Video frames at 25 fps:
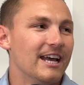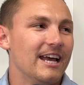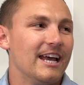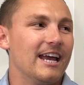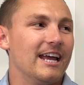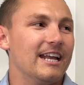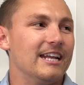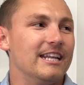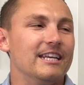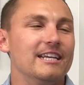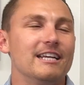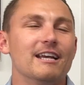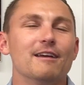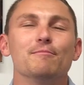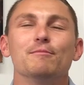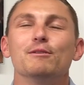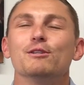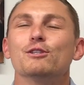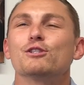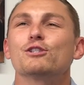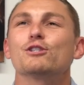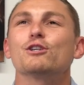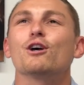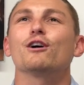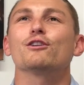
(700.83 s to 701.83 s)
And he gave me
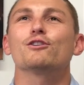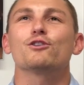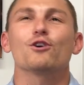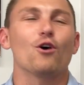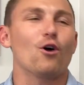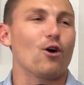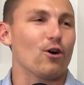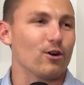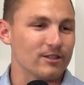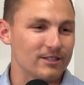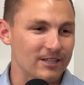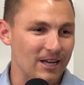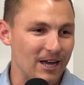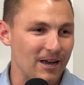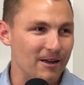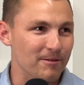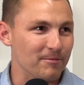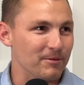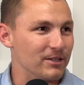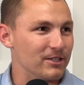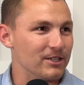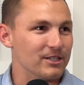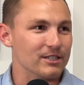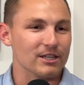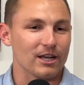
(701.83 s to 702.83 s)
such a hard time
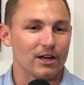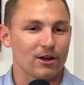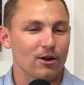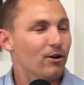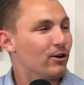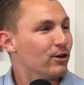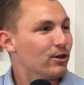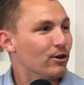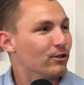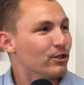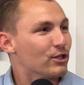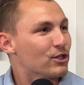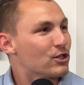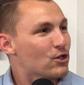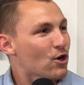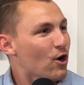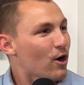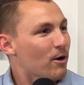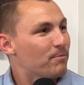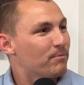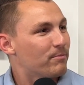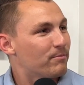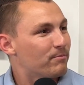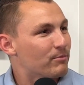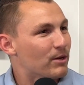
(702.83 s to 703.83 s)
because he's like, "Oh, you only show
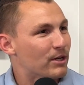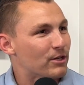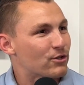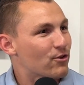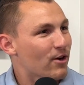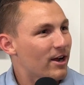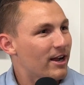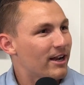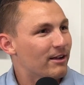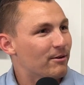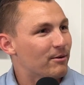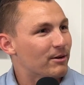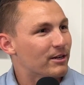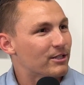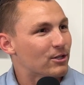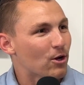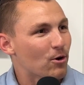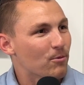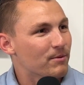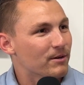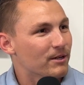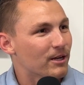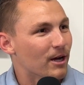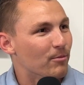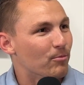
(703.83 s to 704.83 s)
up at training when it's
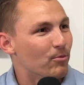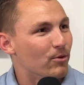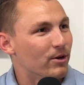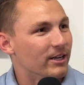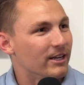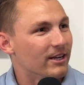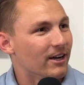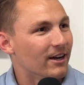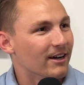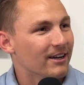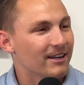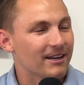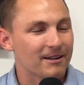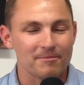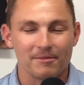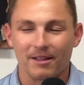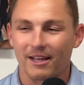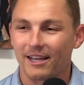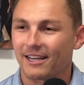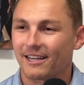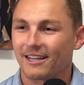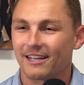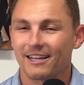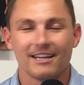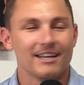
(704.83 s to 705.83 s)
Open Cup week, huh?" And I'm
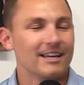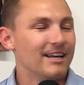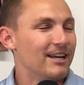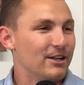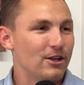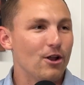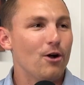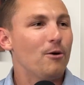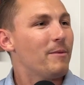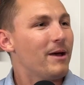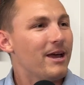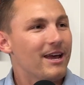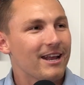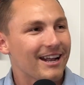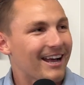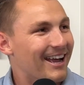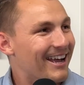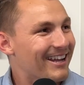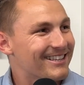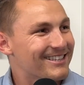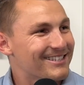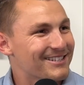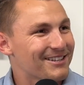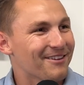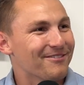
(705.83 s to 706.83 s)
like, "No, man, I
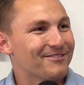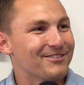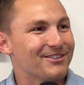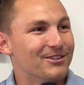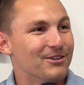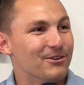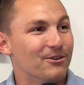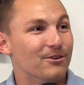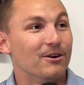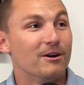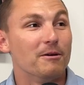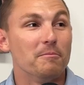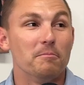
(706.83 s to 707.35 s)
had stuff to do."